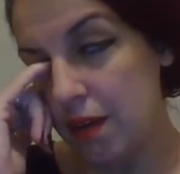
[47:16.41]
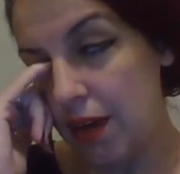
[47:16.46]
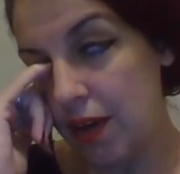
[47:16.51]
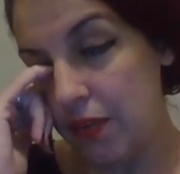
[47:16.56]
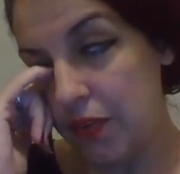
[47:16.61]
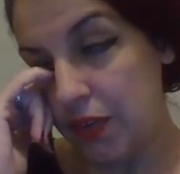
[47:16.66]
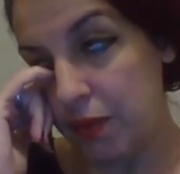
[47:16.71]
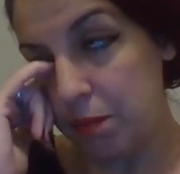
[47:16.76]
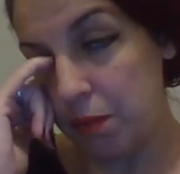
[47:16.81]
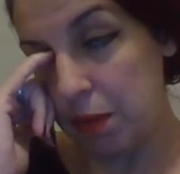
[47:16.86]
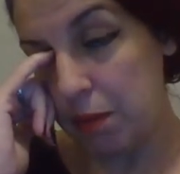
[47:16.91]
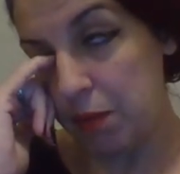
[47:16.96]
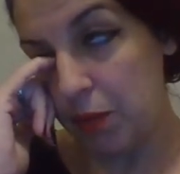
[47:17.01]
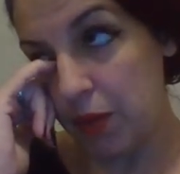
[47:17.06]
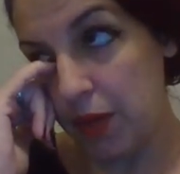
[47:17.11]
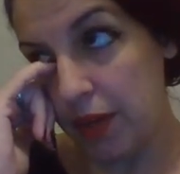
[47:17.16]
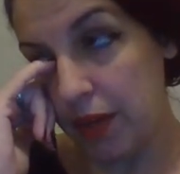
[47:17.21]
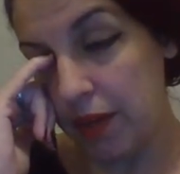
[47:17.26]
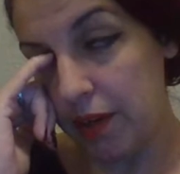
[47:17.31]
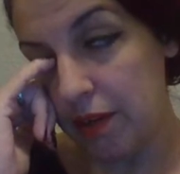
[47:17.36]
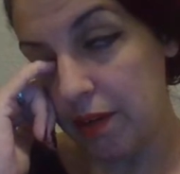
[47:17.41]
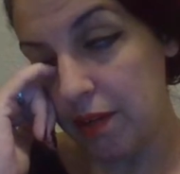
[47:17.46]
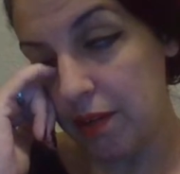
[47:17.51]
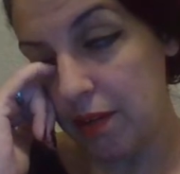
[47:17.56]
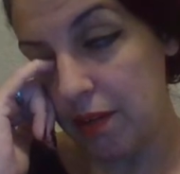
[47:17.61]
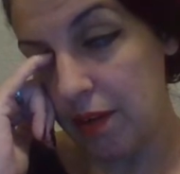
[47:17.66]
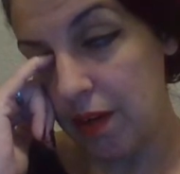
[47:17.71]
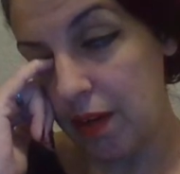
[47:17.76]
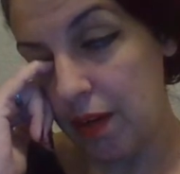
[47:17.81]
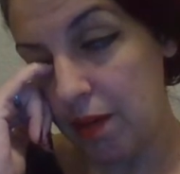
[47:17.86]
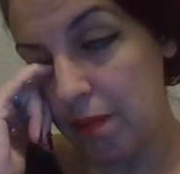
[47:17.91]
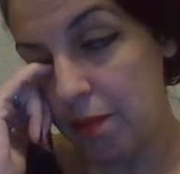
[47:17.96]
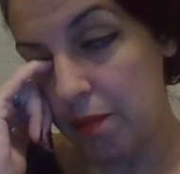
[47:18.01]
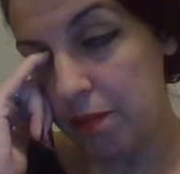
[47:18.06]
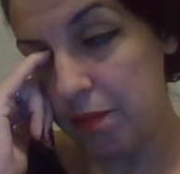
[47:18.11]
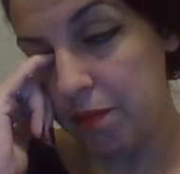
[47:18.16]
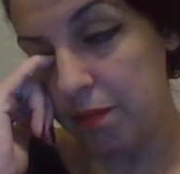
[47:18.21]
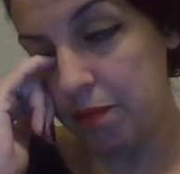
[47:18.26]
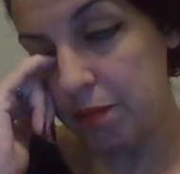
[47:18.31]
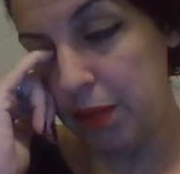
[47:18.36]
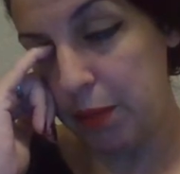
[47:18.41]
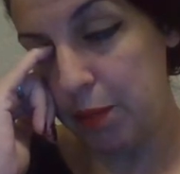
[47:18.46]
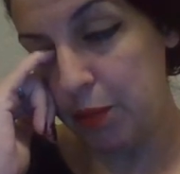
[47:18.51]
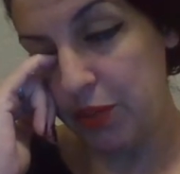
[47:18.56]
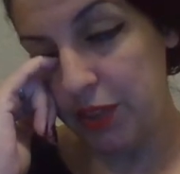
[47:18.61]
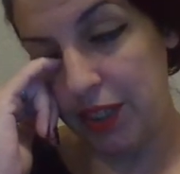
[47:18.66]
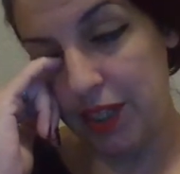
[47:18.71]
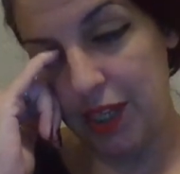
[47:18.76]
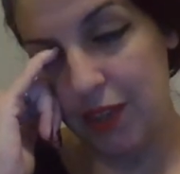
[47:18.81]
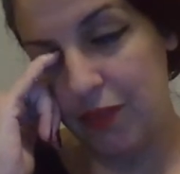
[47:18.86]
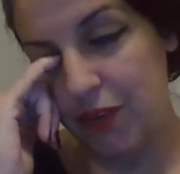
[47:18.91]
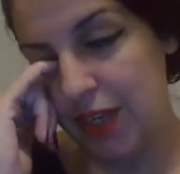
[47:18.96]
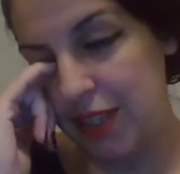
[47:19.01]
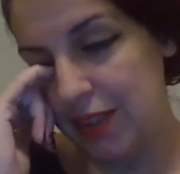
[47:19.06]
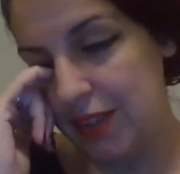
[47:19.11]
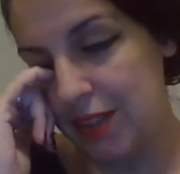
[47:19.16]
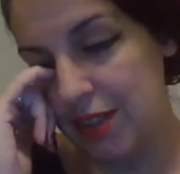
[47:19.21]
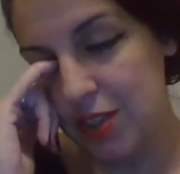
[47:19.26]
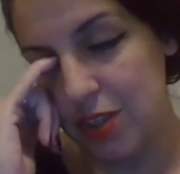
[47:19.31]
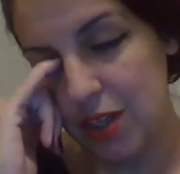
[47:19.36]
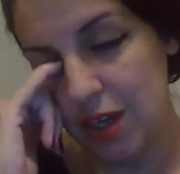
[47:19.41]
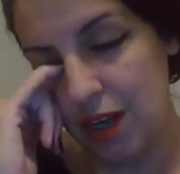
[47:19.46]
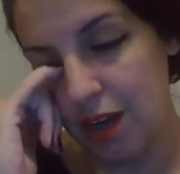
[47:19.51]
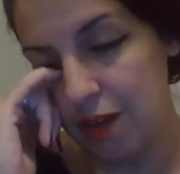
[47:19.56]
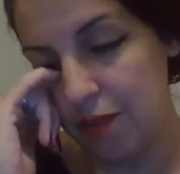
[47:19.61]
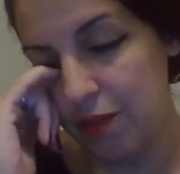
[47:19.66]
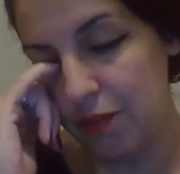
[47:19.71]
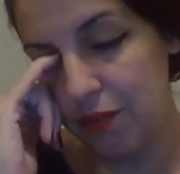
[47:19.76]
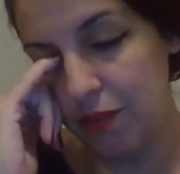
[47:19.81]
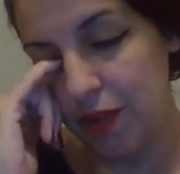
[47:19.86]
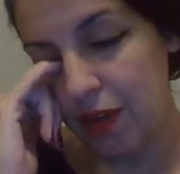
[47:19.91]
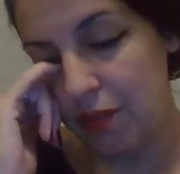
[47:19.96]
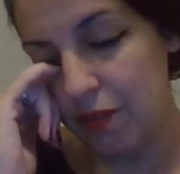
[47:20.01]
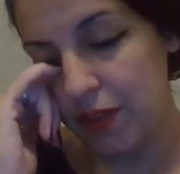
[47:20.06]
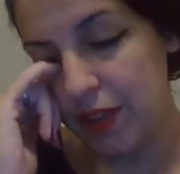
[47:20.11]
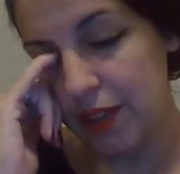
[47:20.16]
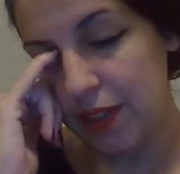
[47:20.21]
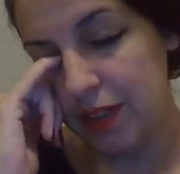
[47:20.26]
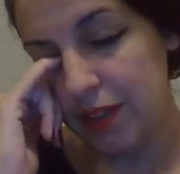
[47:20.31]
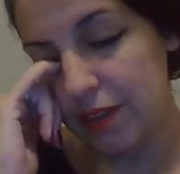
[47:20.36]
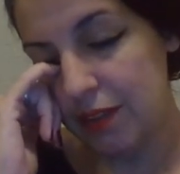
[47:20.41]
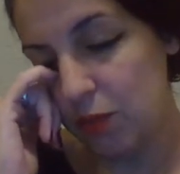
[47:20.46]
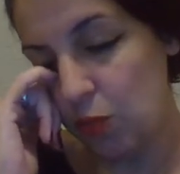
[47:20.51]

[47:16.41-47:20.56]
I think people take advantage of it